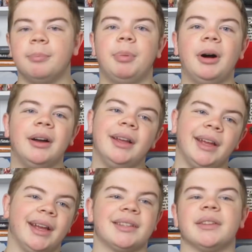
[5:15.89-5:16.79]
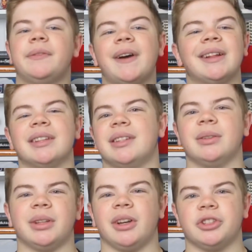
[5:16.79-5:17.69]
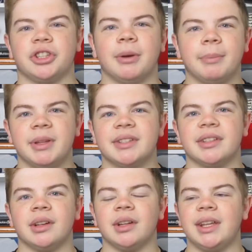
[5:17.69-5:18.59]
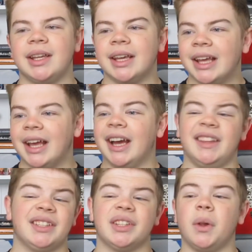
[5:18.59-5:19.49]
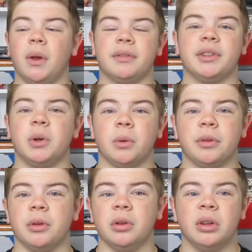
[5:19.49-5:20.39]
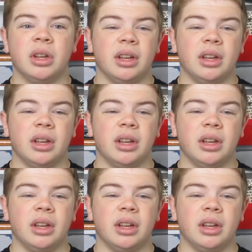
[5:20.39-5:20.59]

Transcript: but it's the fact that Celtic are champions of their league and they still have to go through